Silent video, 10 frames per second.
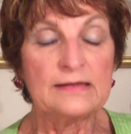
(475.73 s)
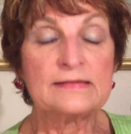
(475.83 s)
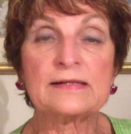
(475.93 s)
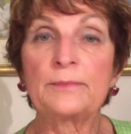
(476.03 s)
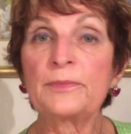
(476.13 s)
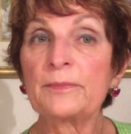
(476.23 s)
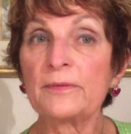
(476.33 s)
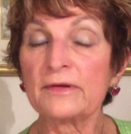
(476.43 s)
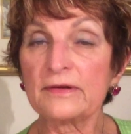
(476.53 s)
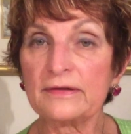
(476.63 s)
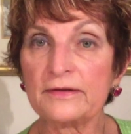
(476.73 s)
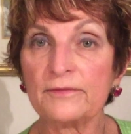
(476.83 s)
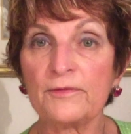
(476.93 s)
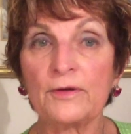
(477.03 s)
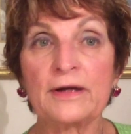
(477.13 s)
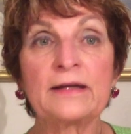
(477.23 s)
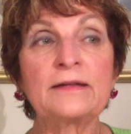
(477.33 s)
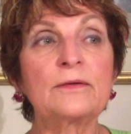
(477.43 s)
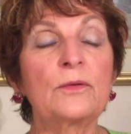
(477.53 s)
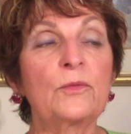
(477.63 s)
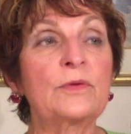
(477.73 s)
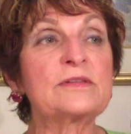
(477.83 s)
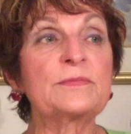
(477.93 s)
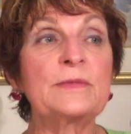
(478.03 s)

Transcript: Some people are clairvoyant, which